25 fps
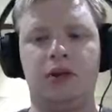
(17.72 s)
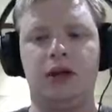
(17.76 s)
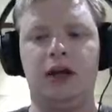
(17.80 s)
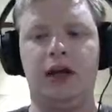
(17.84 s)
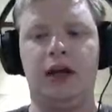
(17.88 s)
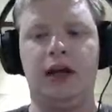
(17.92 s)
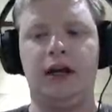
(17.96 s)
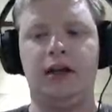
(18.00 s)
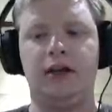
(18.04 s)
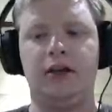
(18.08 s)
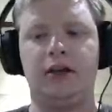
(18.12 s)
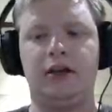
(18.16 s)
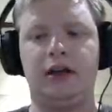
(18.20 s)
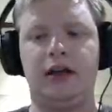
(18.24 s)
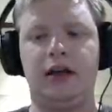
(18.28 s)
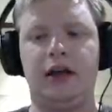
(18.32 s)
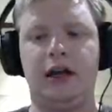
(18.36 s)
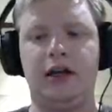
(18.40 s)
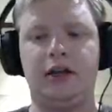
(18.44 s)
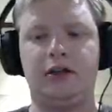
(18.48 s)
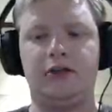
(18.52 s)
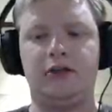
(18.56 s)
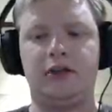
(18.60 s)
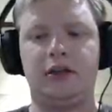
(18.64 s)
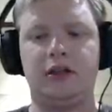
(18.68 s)
And
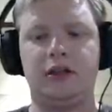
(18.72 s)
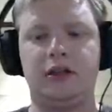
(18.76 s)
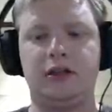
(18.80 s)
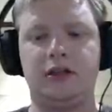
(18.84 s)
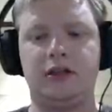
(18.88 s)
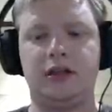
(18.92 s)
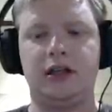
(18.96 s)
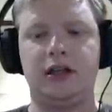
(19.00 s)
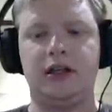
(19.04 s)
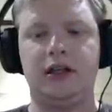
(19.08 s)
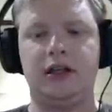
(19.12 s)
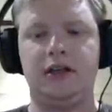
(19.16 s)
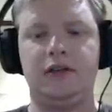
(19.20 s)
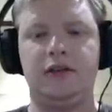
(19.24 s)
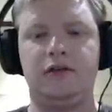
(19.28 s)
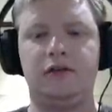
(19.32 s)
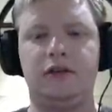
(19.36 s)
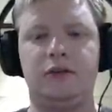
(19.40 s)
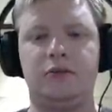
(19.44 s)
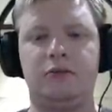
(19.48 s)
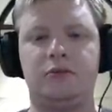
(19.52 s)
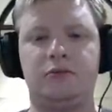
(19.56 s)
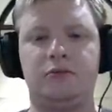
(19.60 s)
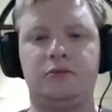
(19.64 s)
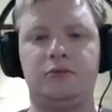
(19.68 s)
as we can see
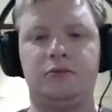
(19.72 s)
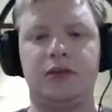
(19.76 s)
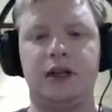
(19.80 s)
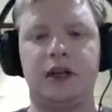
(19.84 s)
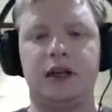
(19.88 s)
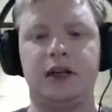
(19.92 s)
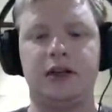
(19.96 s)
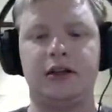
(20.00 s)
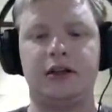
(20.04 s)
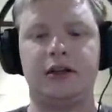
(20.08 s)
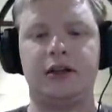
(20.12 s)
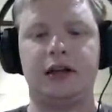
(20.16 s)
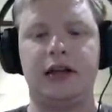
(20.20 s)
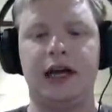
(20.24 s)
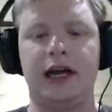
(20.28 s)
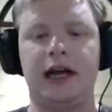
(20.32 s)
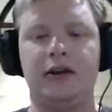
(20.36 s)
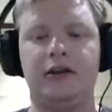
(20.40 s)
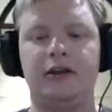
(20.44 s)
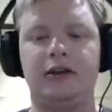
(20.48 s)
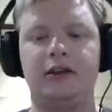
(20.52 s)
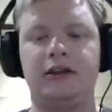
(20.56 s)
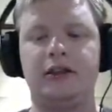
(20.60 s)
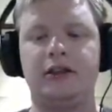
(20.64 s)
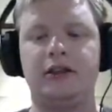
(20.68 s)
from getting the
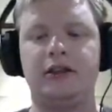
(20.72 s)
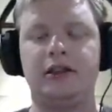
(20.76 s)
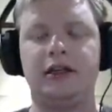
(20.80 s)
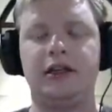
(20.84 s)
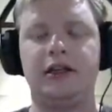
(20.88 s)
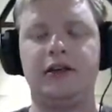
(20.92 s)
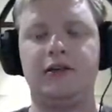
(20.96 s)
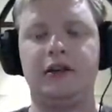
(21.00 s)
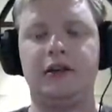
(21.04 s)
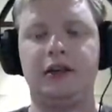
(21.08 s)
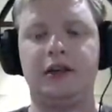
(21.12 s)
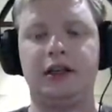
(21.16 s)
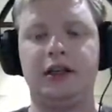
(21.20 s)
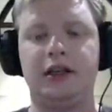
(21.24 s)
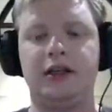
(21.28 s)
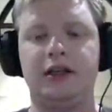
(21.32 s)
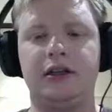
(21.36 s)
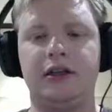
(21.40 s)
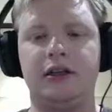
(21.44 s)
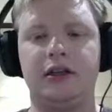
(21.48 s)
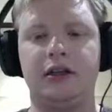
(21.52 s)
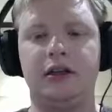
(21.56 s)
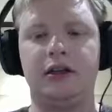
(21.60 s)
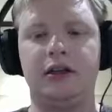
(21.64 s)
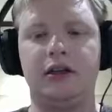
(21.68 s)
characters and everything,
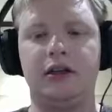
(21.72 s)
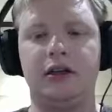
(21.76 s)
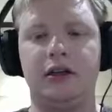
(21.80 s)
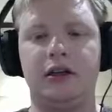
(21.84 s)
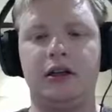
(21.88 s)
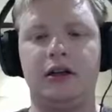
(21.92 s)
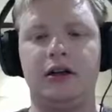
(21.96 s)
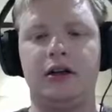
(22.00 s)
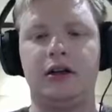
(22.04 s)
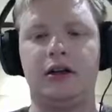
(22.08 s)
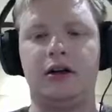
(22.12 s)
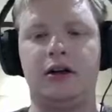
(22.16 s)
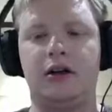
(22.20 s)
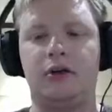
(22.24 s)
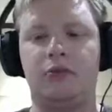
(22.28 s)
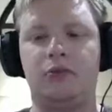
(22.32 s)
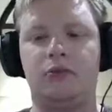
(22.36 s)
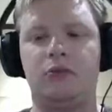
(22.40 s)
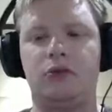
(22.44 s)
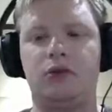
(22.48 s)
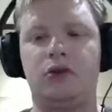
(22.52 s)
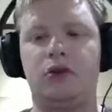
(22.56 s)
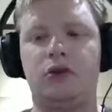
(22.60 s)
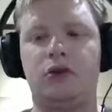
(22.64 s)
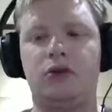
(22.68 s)
there are
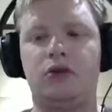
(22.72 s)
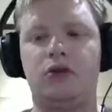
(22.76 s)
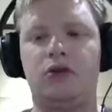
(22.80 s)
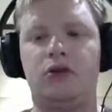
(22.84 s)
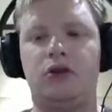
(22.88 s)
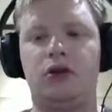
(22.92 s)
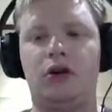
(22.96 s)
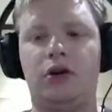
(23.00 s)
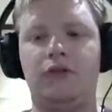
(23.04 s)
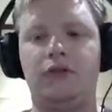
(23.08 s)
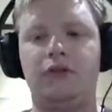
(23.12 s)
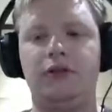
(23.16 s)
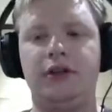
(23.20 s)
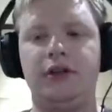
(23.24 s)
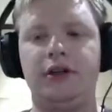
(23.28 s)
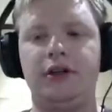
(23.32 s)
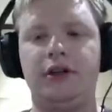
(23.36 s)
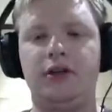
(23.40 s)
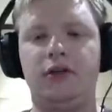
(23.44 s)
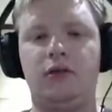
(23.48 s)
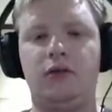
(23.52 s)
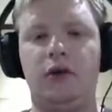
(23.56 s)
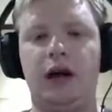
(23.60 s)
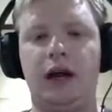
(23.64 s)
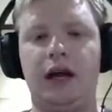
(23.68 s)
more hovering
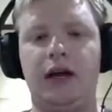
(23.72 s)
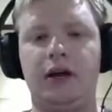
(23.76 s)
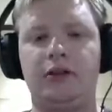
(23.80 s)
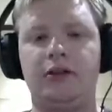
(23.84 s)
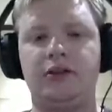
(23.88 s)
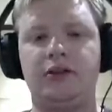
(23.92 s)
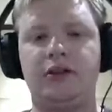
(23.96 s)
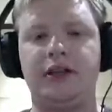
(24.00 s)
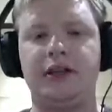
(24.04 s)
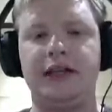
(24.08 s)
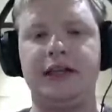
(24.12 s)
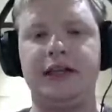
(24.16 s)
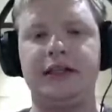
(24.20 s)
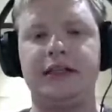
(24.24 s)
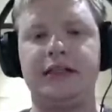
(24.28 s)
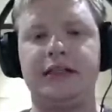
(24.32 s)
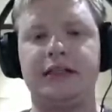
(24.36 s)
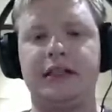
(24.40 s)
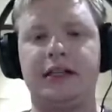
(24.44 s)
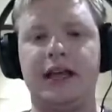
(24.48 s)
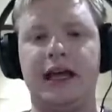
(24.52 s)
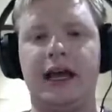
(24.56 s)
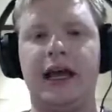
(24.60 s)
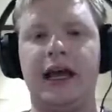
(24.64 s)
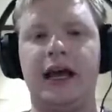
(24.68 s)
around
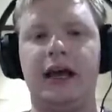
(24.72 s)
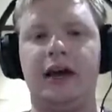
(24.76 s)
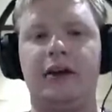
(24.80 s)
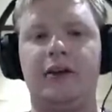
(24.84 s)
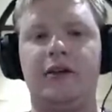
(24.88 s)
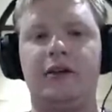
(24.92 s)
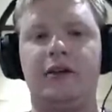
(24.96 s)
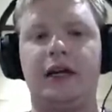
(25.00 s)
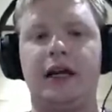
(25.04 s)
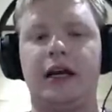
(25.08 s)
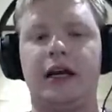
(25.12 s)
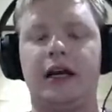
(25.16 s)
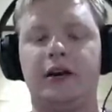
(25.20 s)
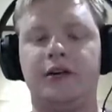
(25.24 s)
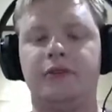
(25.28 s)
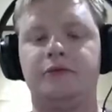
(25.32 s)
this area.